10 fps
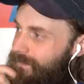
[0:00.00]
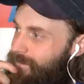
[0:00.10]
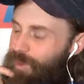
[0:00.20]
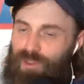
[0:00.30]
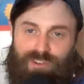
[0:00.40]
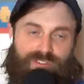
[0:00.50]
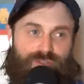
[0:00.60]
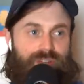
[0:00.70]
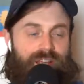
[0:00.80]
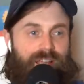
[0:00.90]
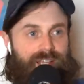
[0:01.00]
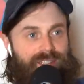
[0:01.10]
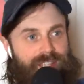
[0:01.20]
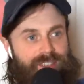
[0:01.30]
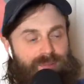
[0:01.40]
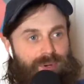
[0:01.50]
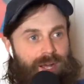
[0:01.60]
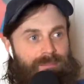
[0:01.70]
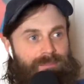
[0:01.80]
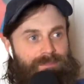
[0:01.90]
Well, they're free. I guess that's the
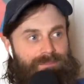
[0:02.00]
problem.